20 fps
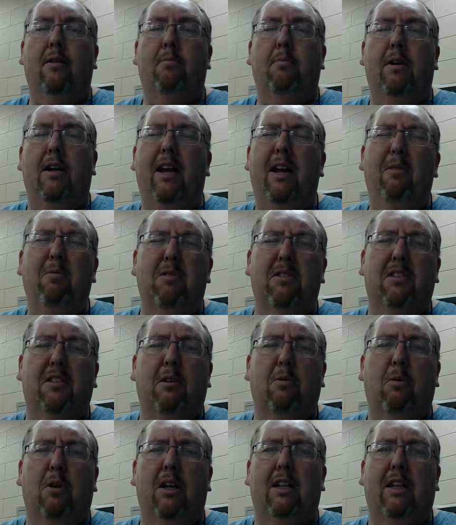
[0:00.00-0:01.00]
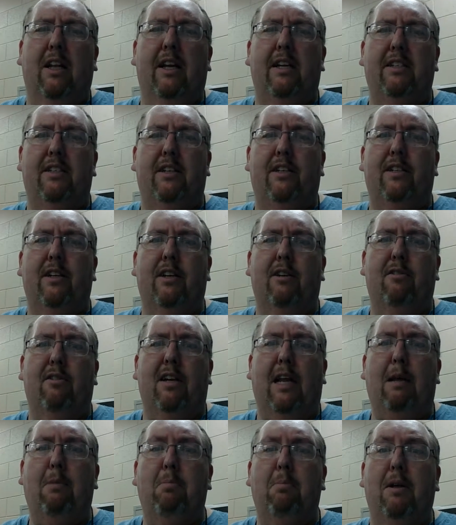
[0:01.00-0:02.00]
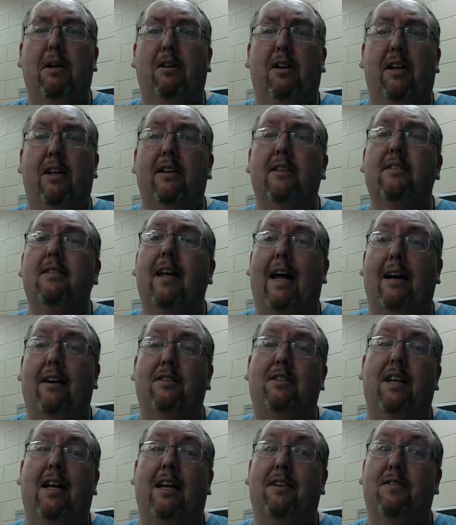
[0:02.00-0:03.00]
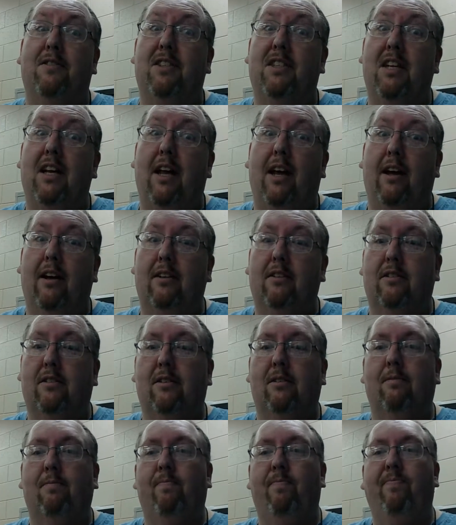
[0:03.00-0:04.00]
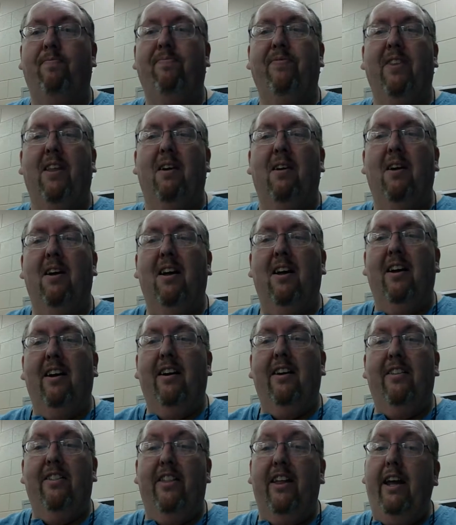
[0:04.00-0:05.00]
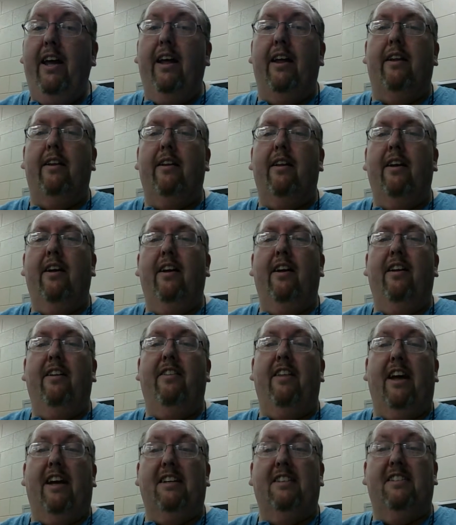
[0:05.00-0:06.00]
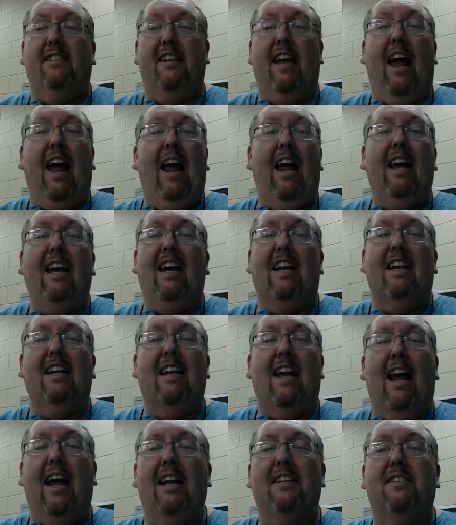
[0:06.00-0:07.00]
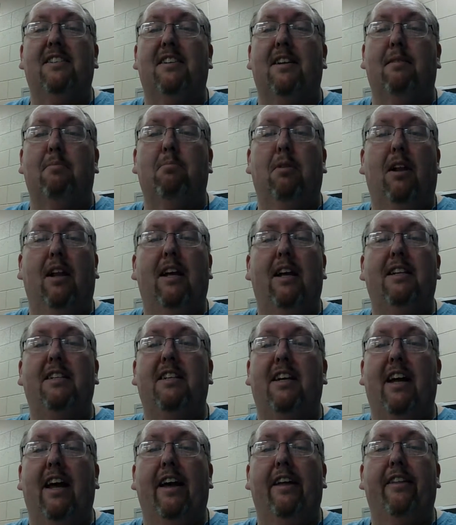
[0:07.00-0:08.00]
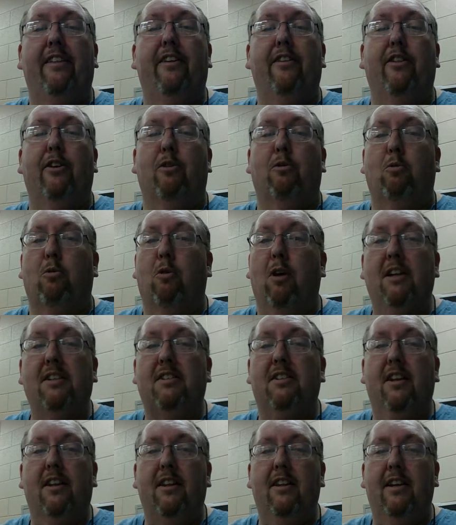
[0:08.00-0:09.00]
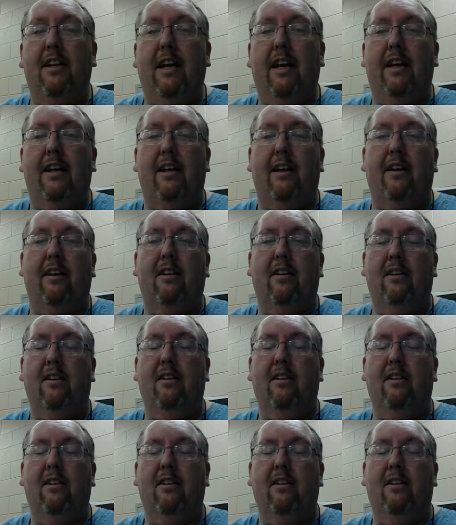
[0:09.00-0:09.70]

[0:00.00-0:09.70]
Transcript: but he was somewhat lazy too, and he built his house out of sticks. Then they sang and danced and played together the rest of the day.